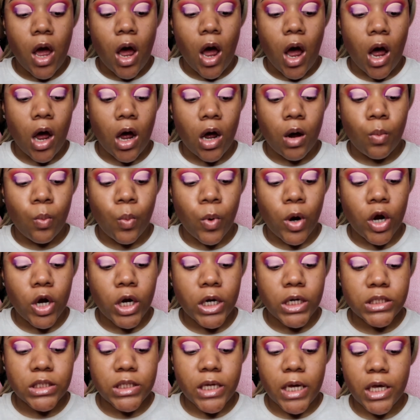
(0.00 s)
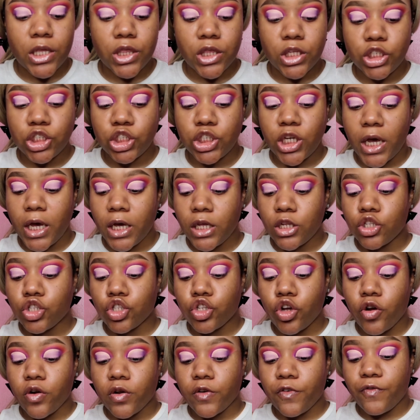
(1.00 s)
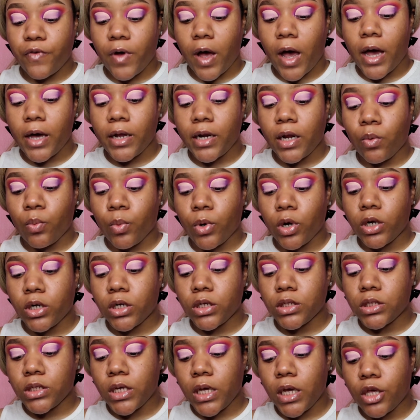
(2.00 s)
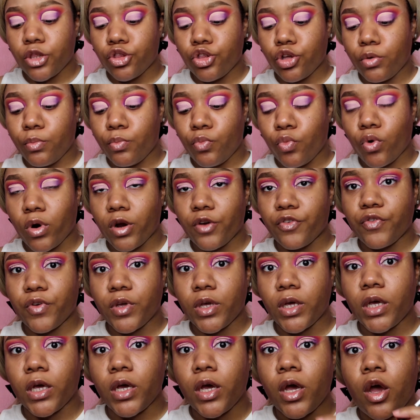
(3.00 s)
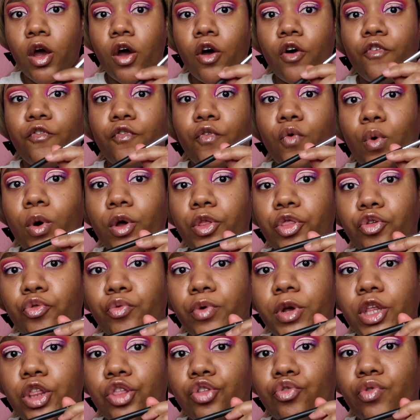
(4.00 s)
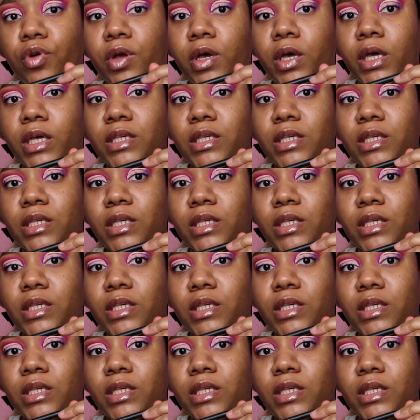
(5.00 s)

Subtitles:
We're gonna take the shade Certified, and we're gonna take the Morphe 433.